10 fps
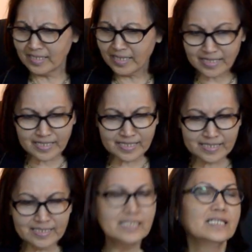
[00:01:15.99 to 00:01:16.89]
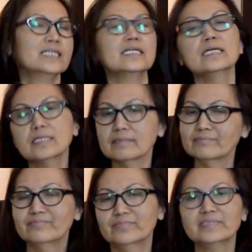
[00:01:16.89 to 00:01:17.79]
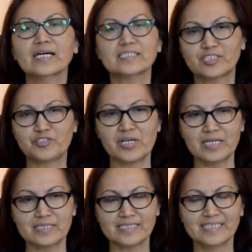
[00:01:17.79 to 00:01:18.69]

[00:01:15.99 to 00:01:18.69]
hell? That's strange.